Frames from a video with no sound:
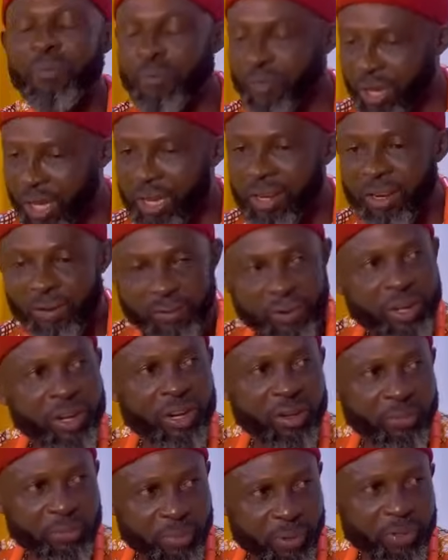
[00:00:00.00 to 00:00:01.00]
Very, very
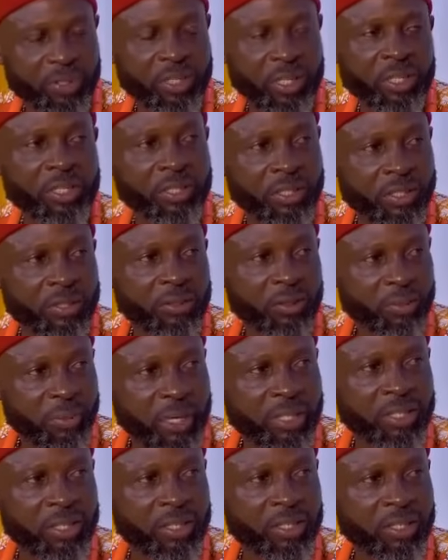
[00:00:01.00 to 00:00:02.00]
important, Your
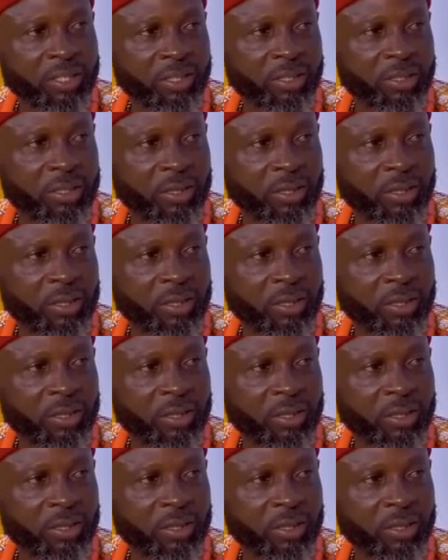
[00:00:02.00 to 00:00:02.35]
Majesty.